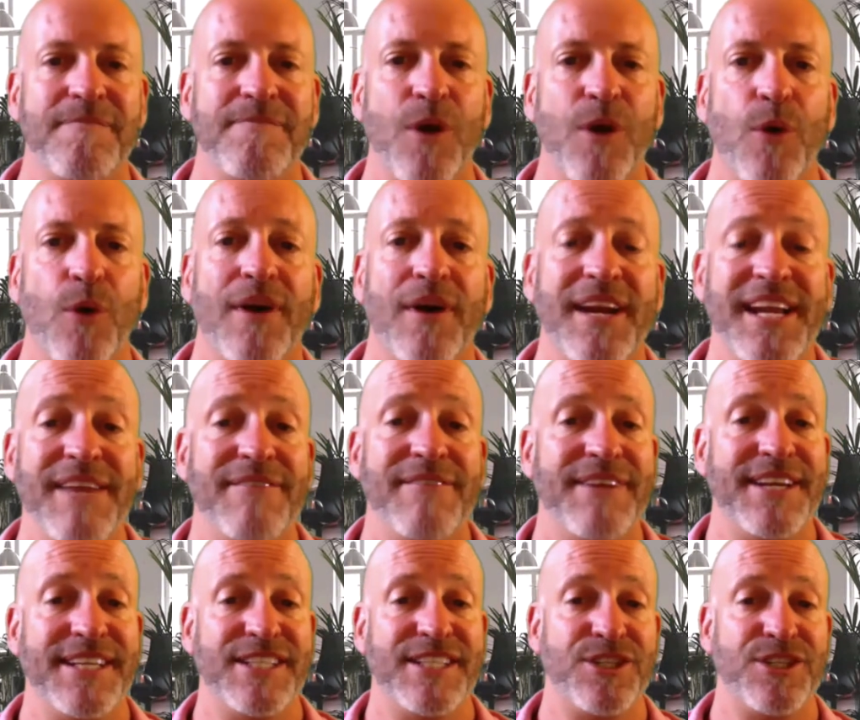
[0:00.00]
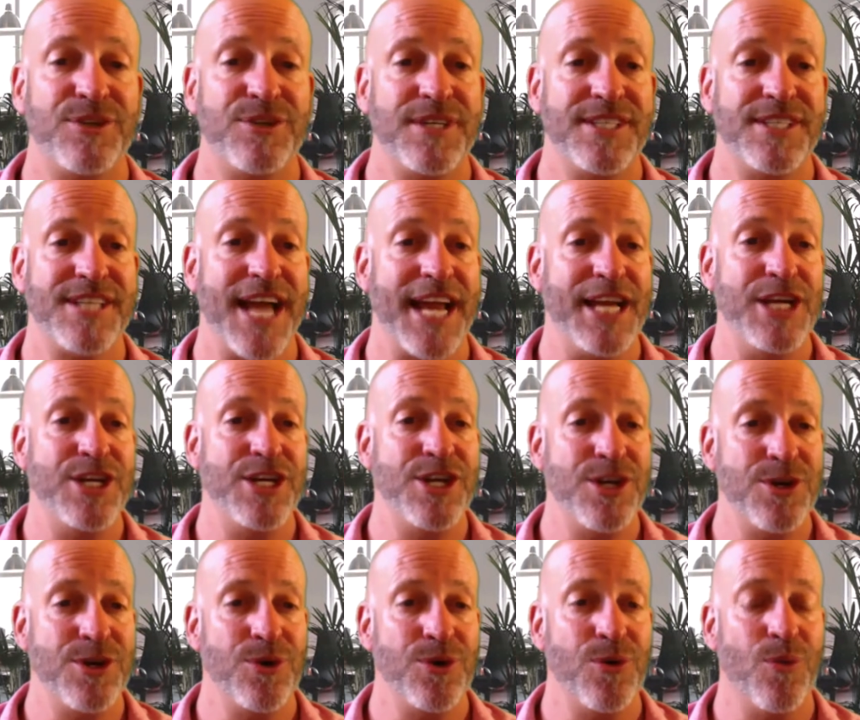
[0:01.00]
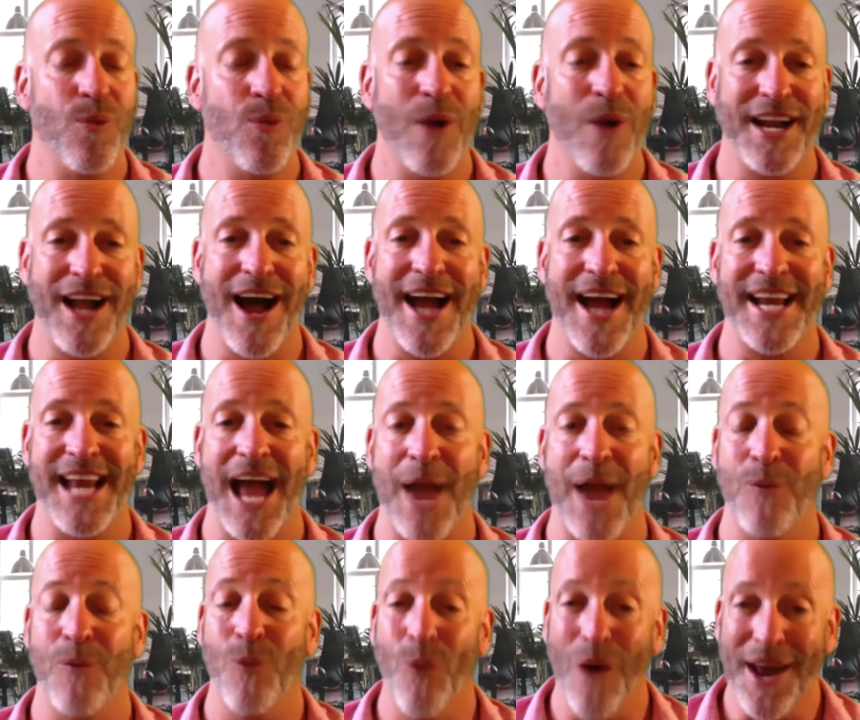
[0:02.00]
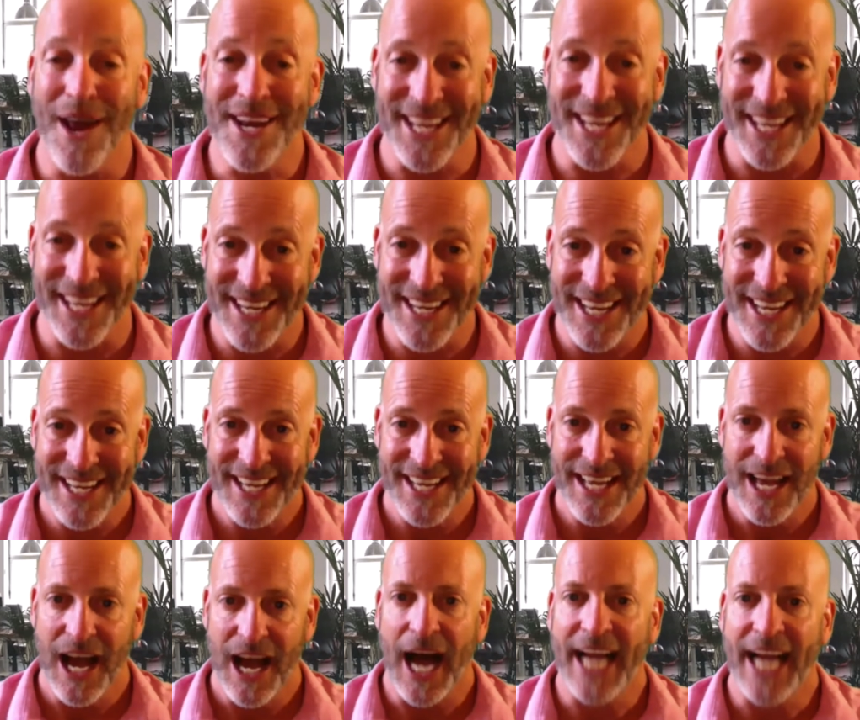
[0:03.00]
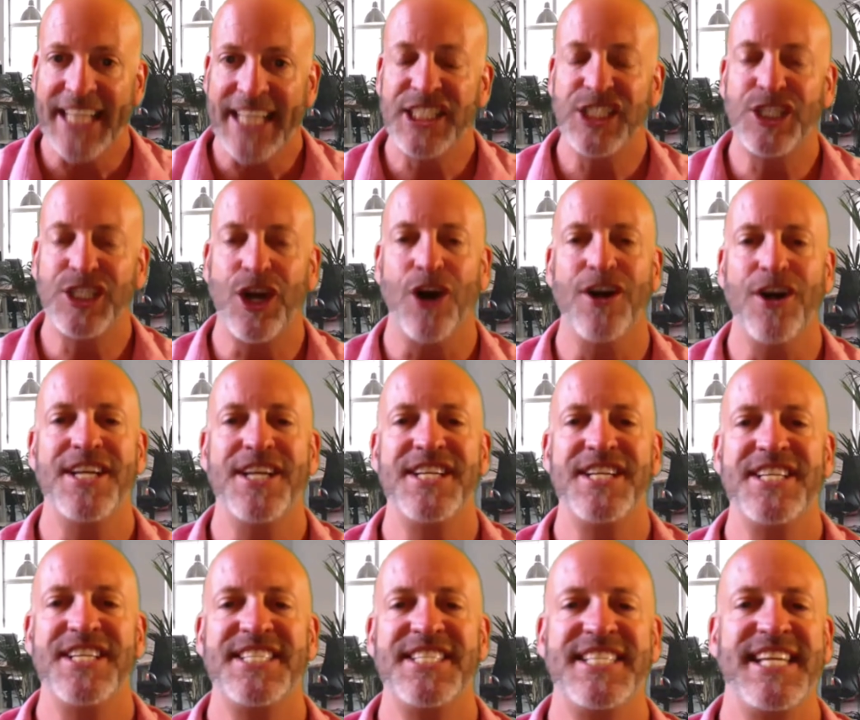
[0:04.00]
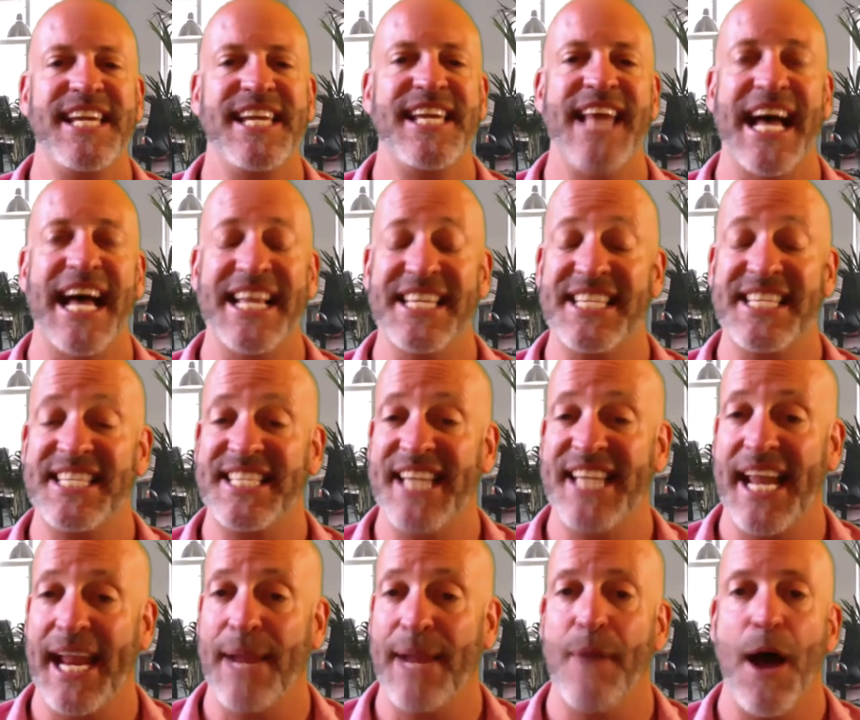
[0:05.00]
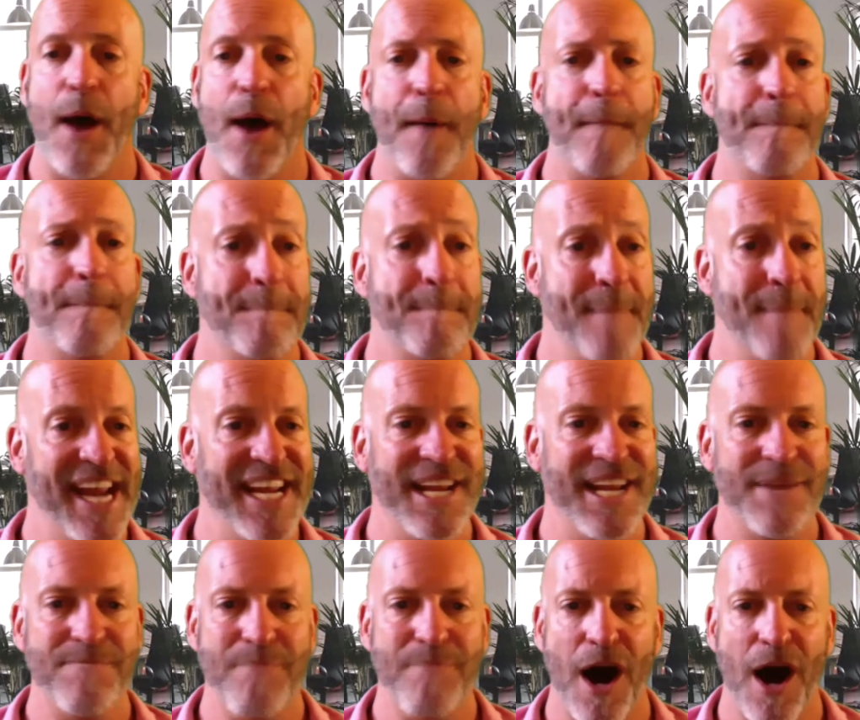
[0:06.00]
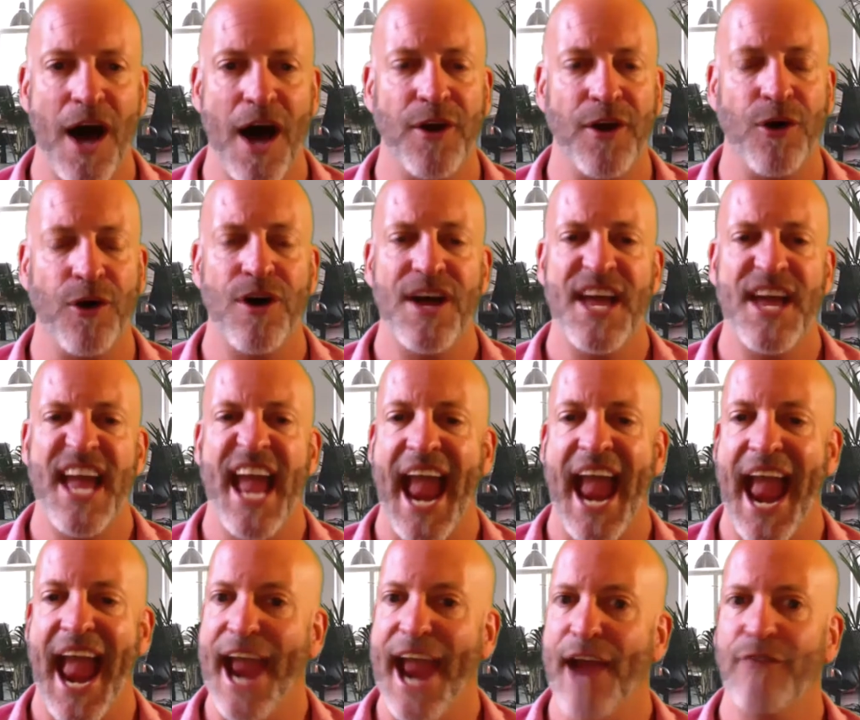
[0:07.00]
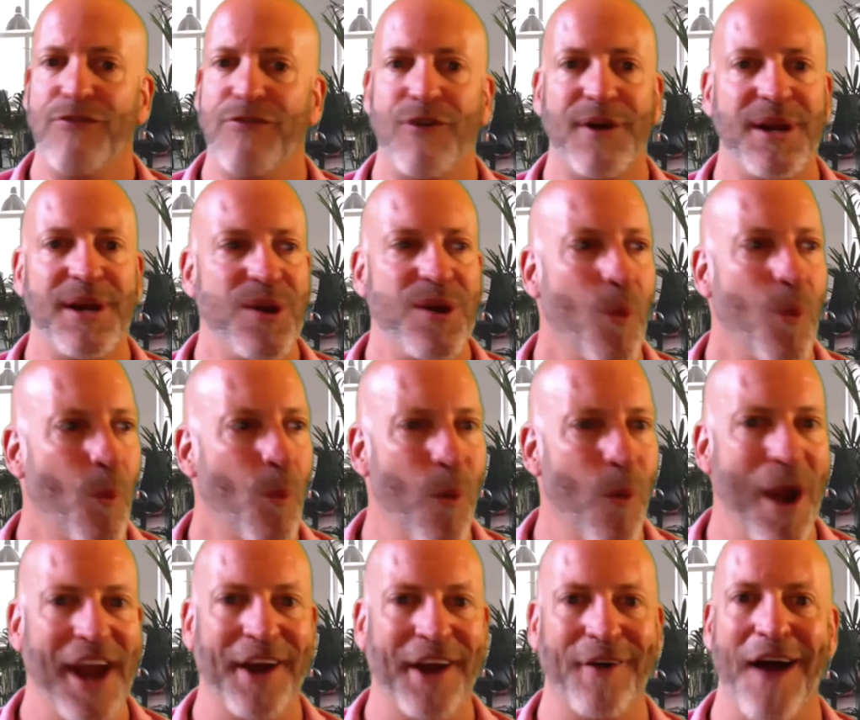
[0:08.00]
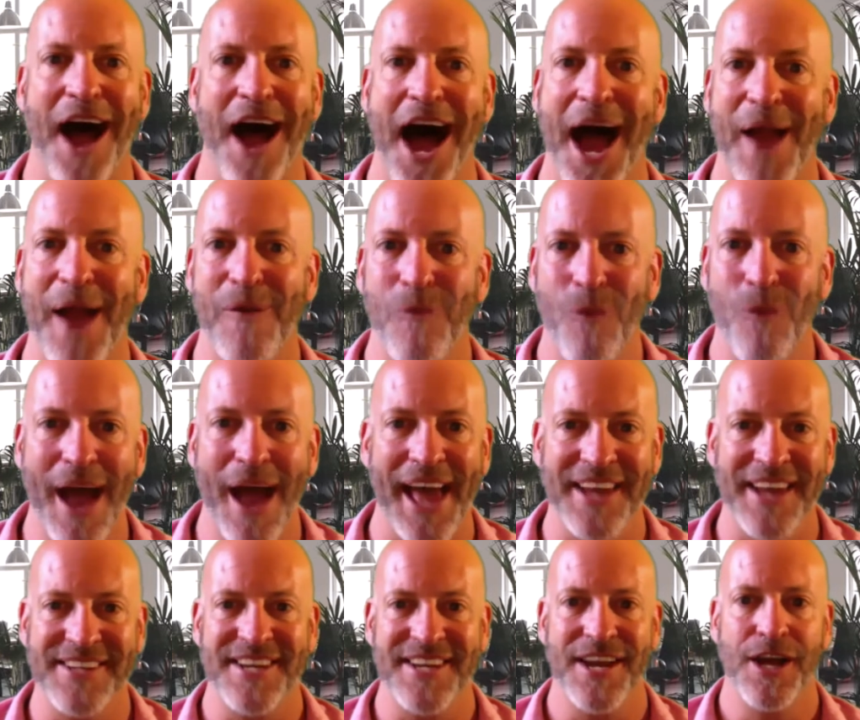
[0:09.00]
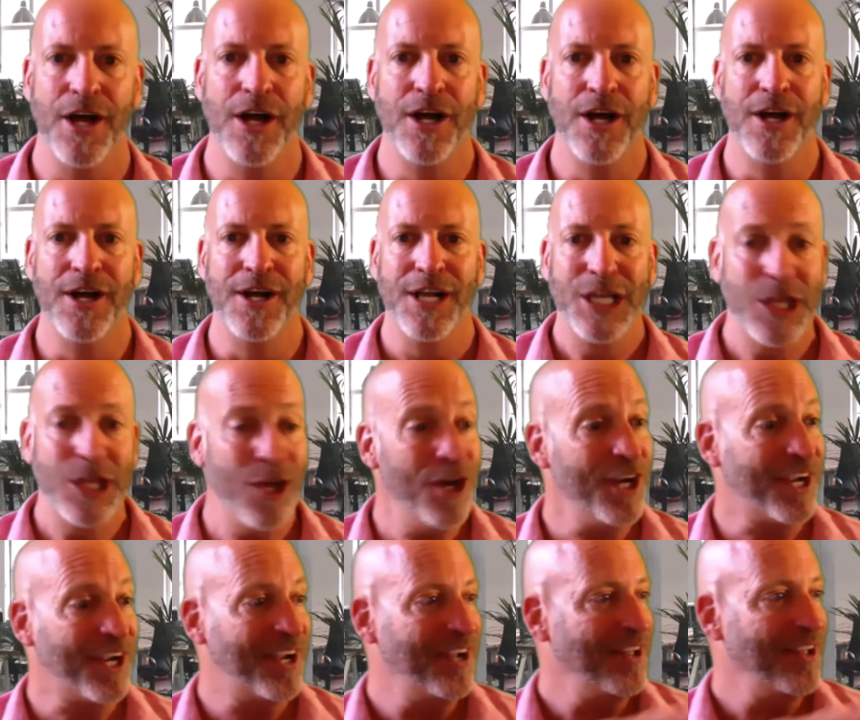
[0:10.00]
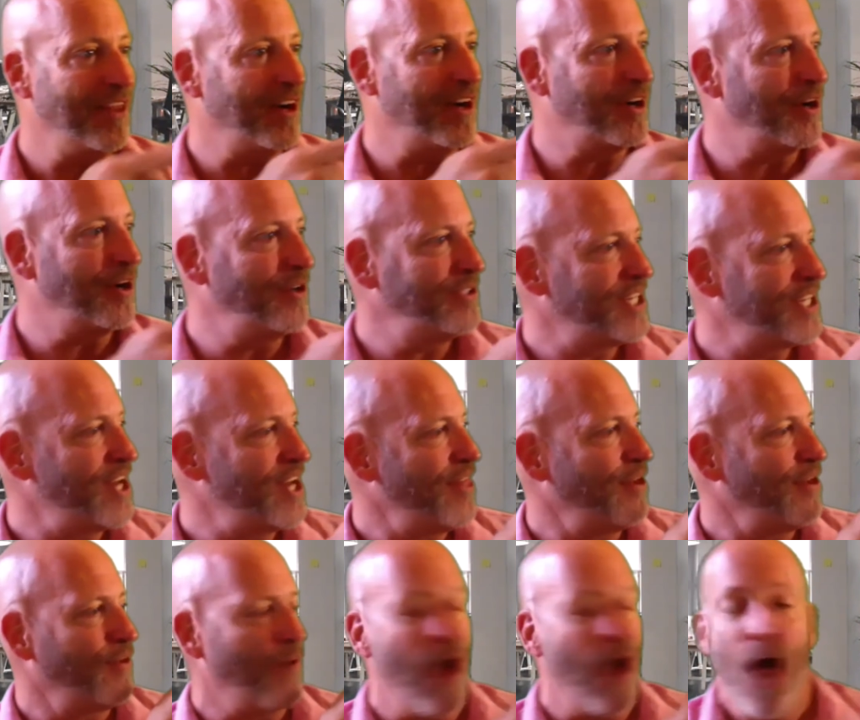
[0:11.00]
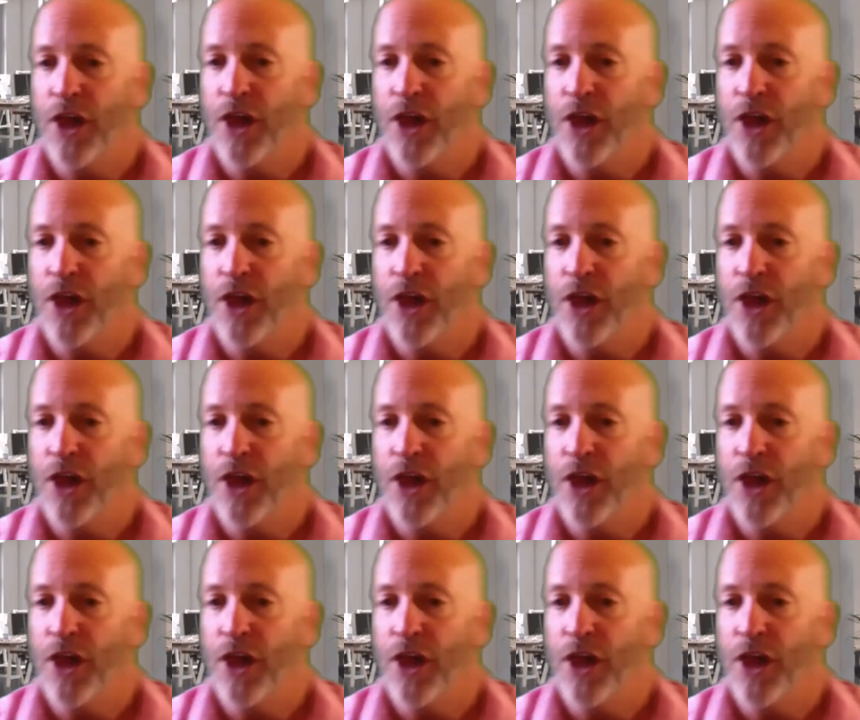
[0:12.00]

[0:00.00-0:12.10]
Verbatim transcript: or even as soon as I knew what kind I wanted, I started to see that same make and model everywhere I went. Look, there goes another.